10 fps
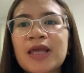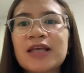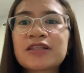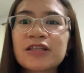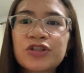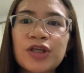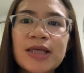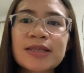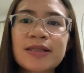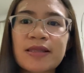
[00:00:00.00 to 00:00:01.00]
I
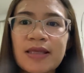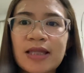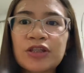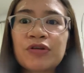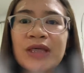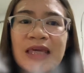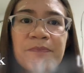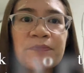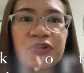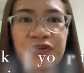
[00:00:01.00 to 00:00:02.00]
suggest that you
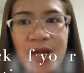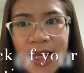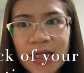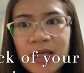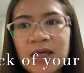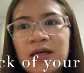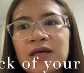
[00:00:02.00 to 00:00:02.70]
keep track